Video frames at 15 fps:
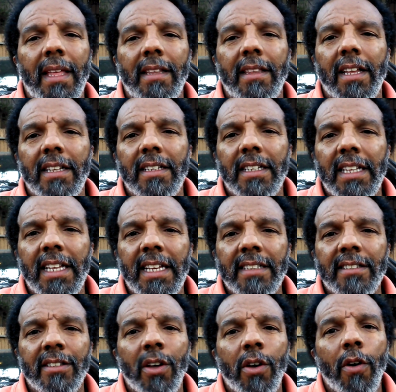
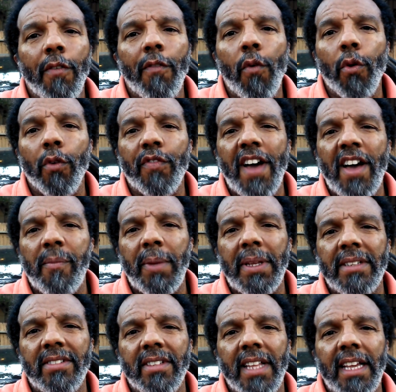nonetheless, 4 or 5
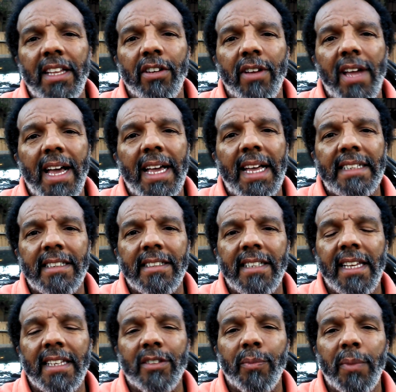minutes later, I got the
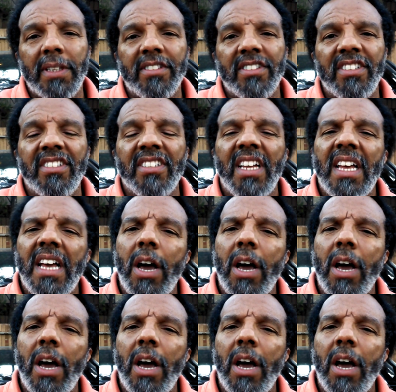text message.